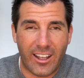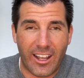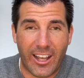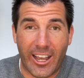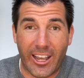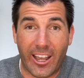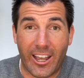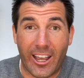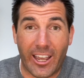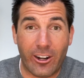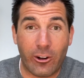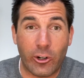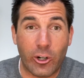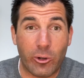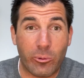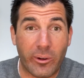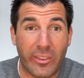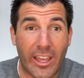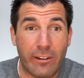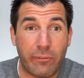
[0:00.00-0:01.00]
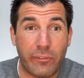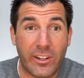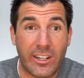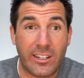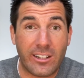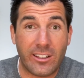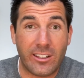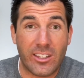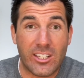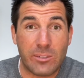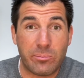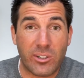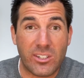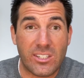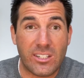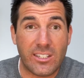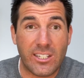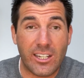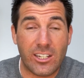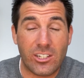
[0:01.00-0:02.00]
I, I don't know where that fit into this
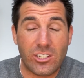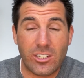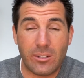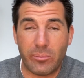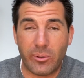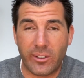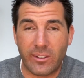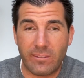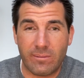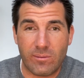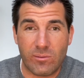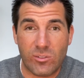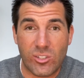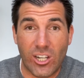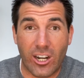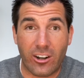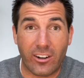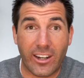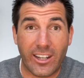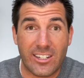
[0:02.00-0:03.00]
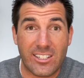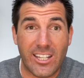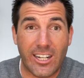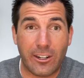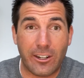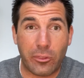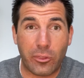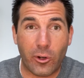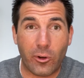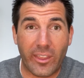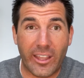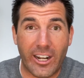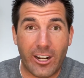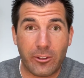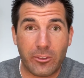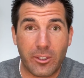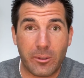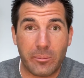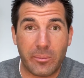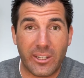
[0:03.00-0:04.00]
presentation, but sorry, I just had to throw that
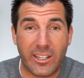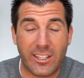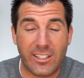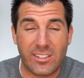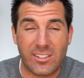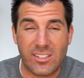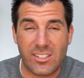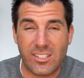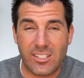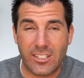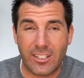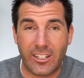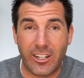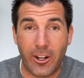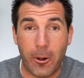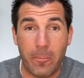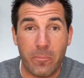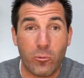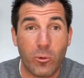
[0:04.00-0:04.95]
out there because, you know,